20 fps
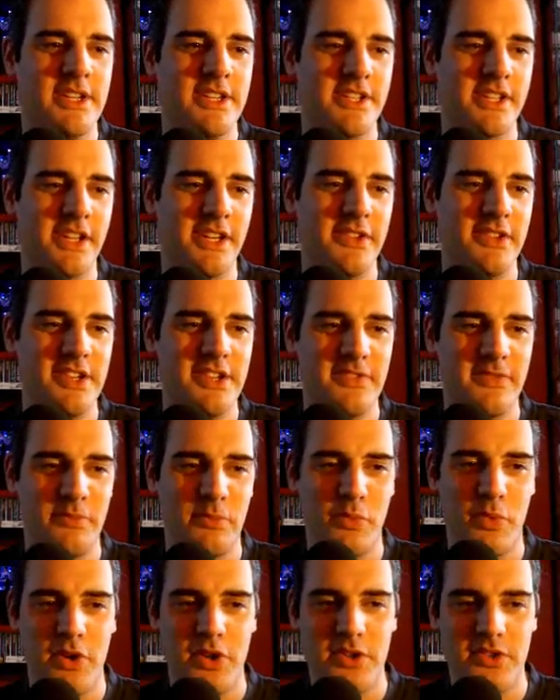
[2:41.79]
So this,
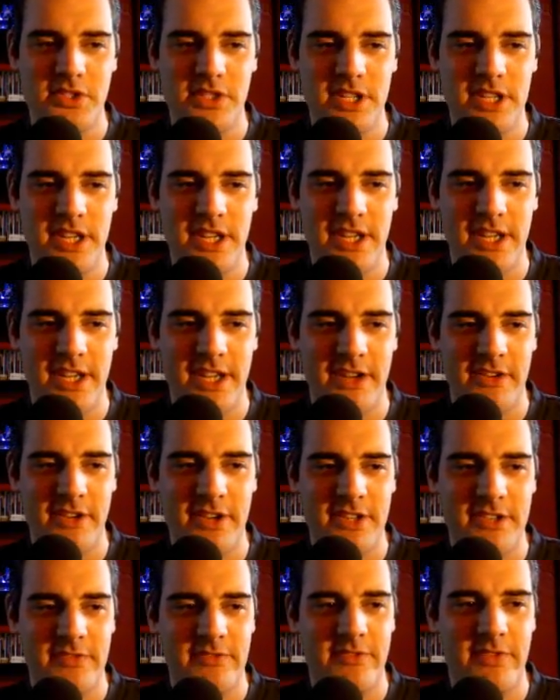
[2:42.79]
what you're seeing here
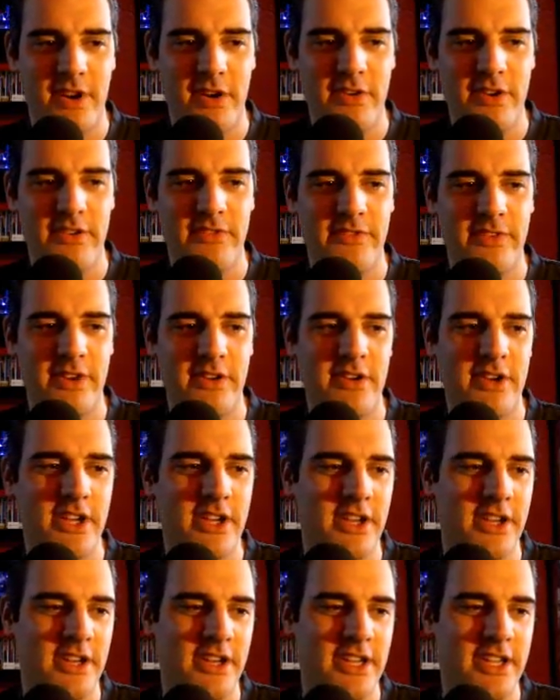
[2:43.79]
is very, very
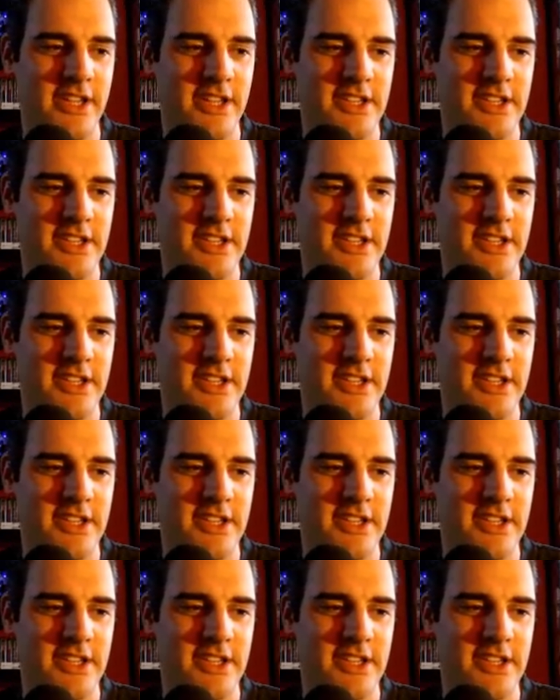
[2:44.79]
early.